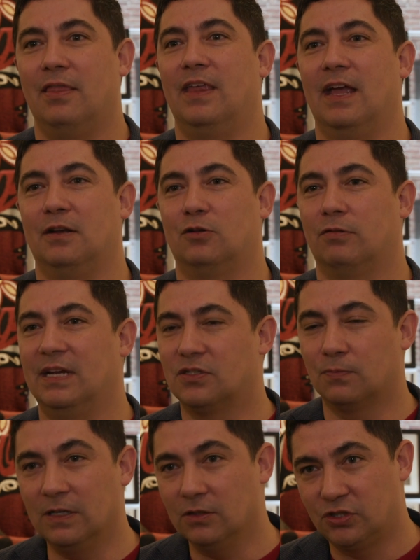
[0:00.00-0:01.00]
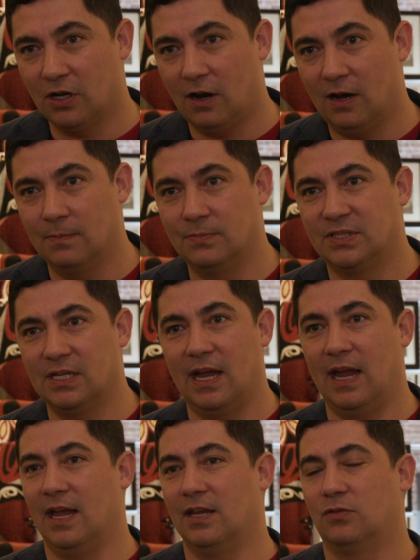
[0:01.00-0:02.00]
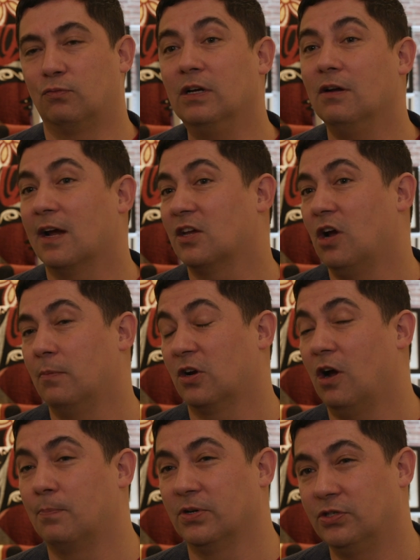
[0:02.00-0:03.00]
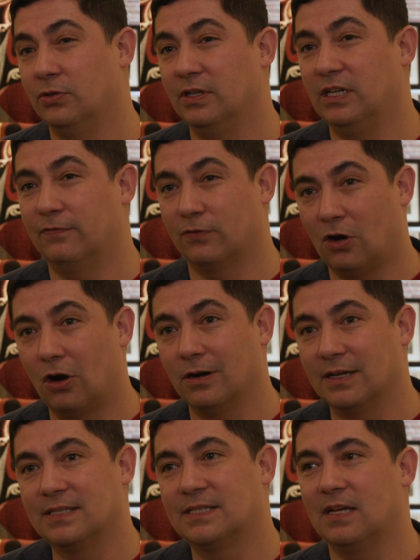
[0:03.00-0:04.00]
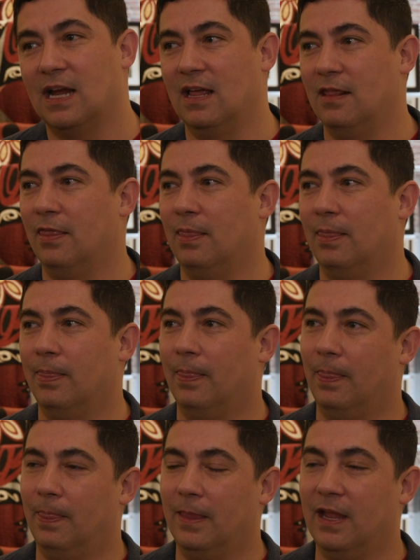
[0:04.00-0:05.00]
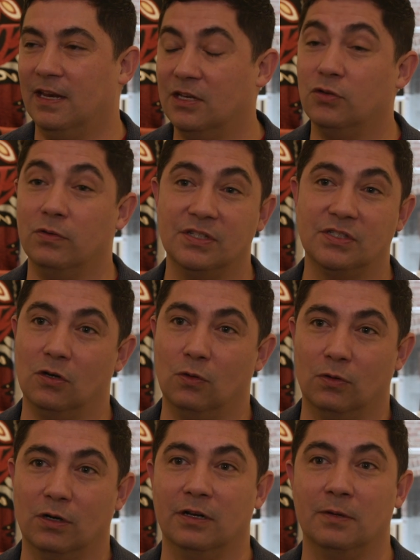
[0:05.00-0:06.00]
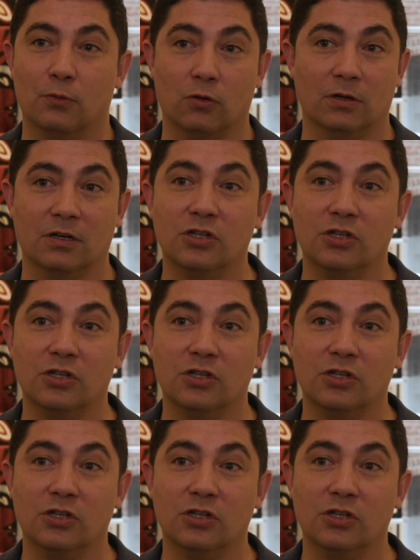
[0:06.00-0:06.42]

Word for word: that creates real jobs and real economic opportunity for artists, and and in doing so, we're an important